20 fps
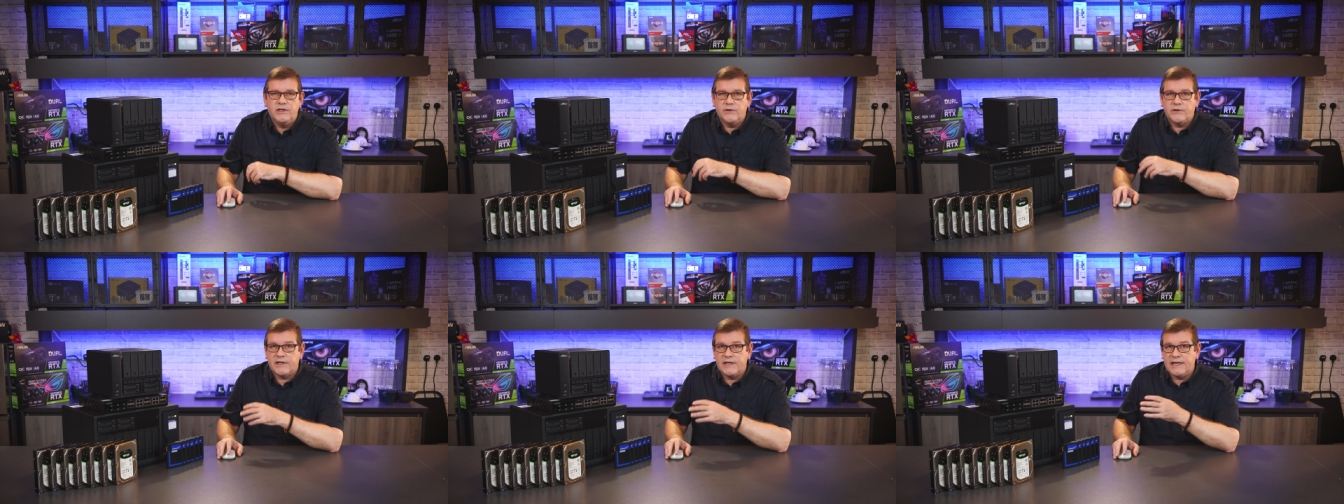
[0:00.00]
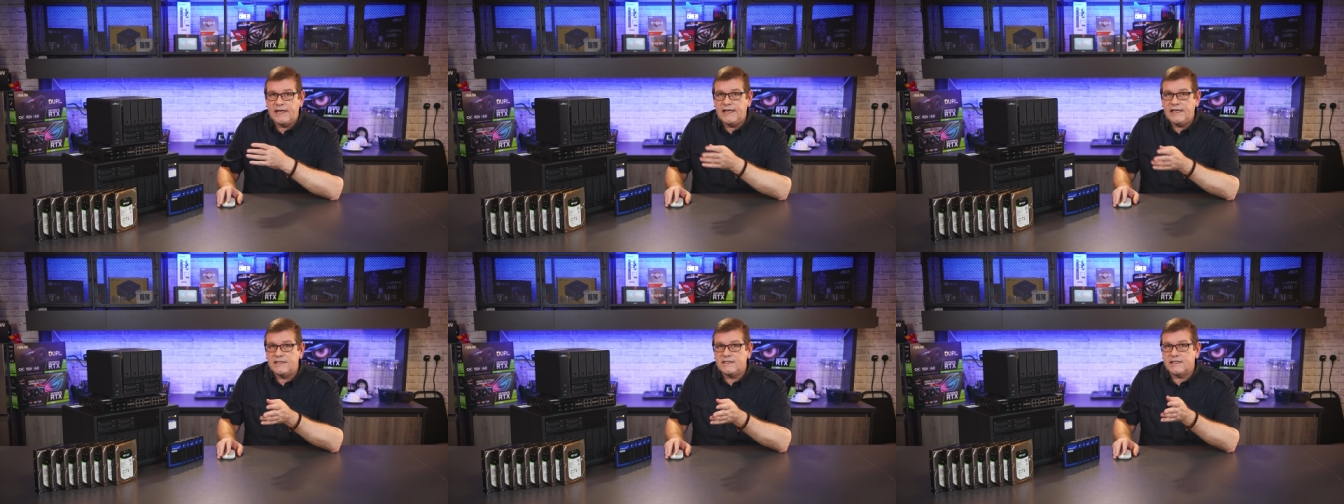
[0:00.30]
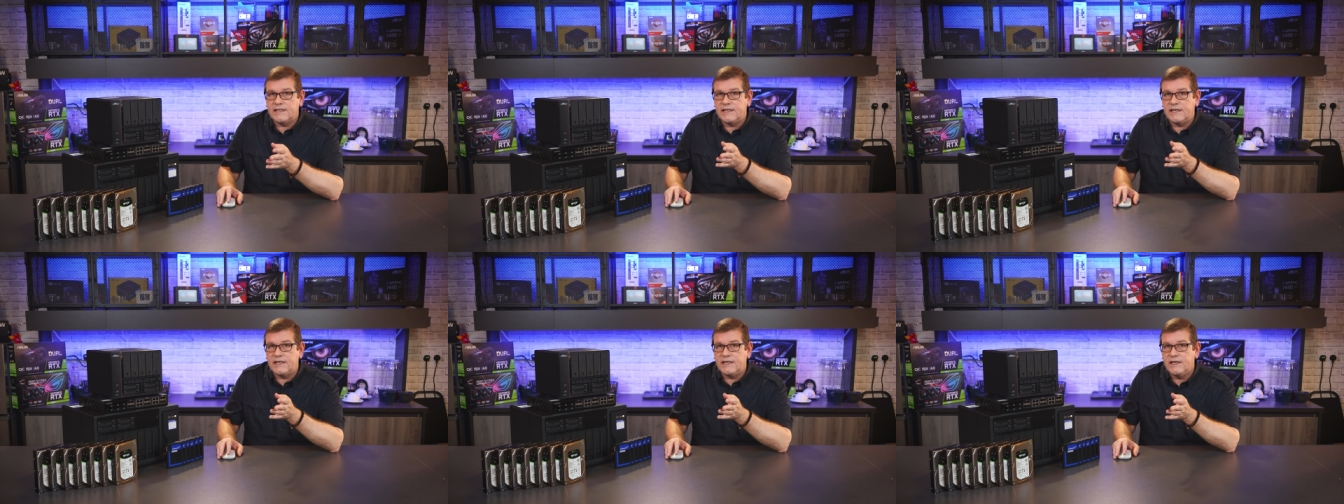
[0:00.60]
You can
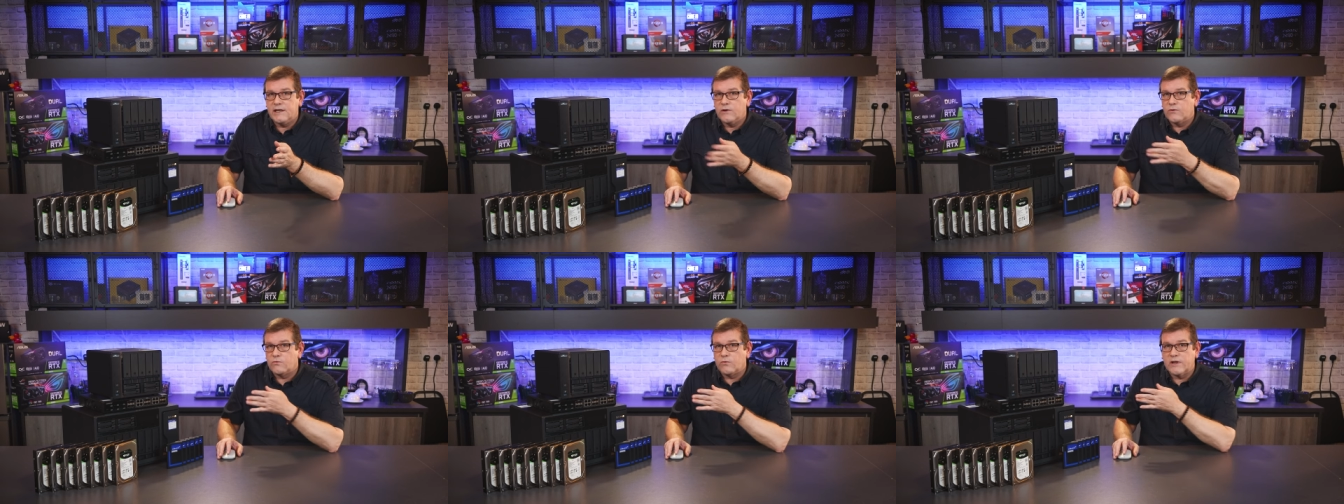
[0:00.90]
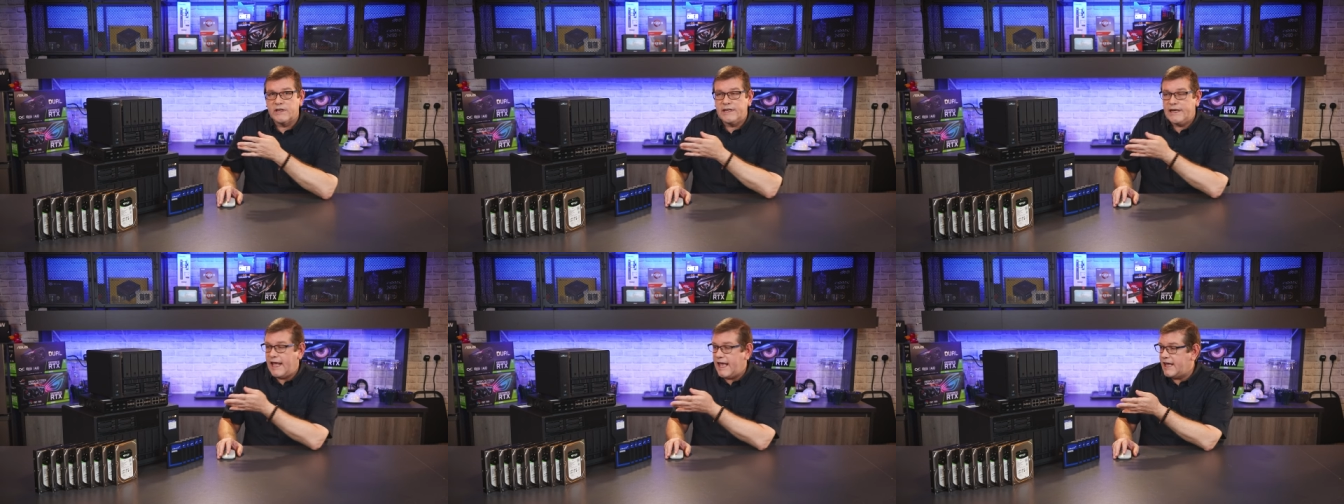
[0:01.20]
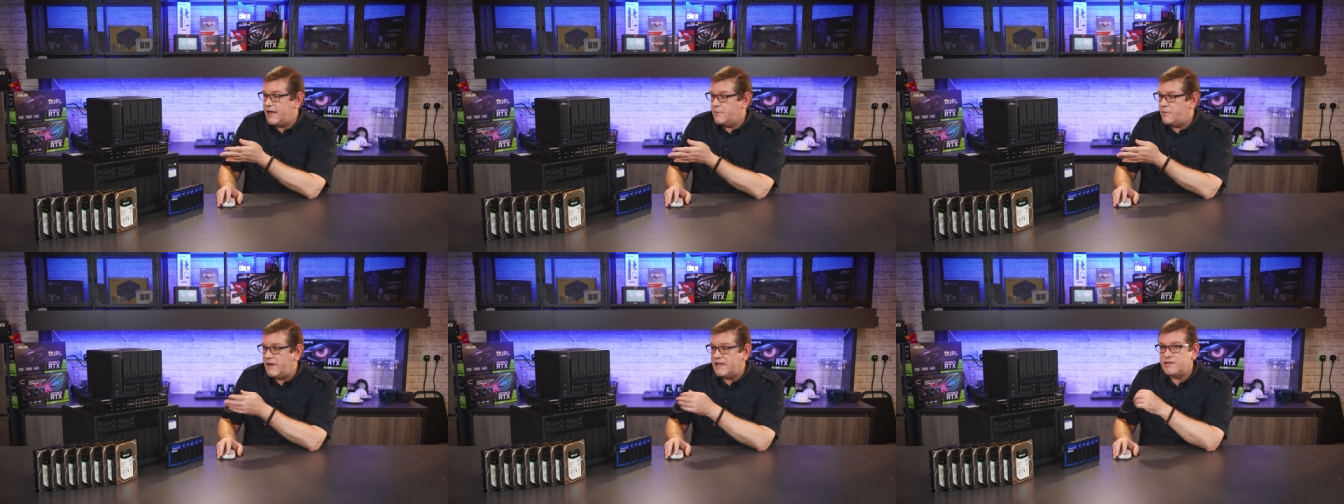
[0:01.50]
easily run an
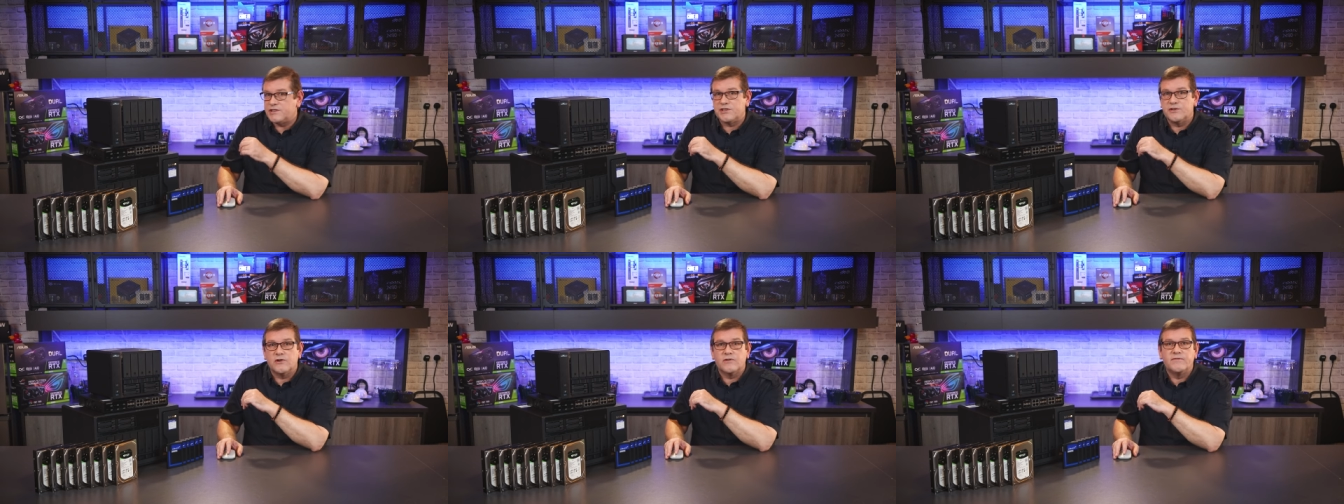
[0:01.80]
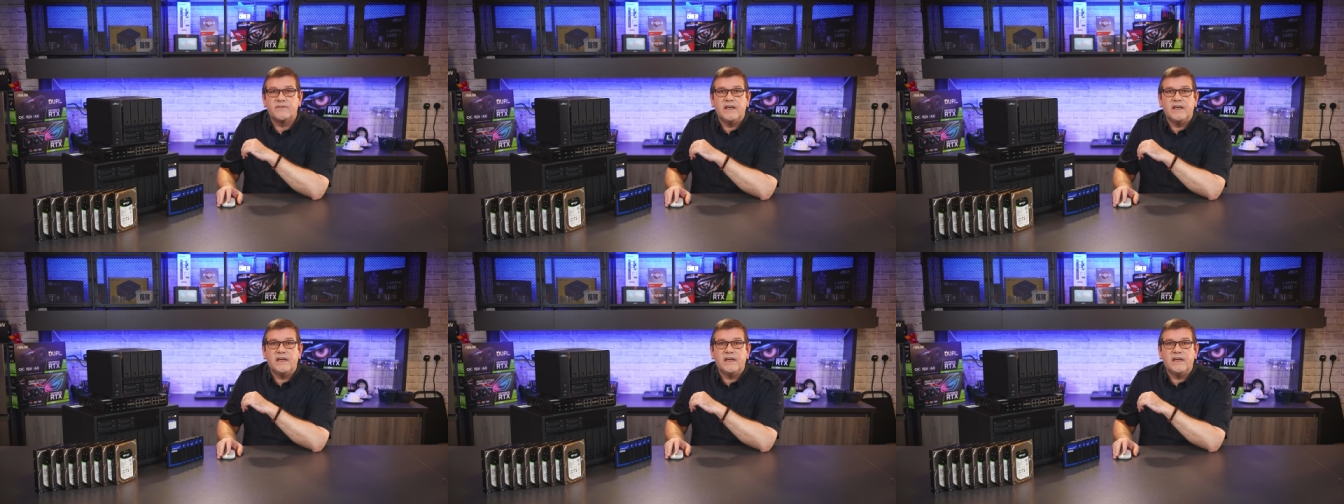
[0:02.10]
animation or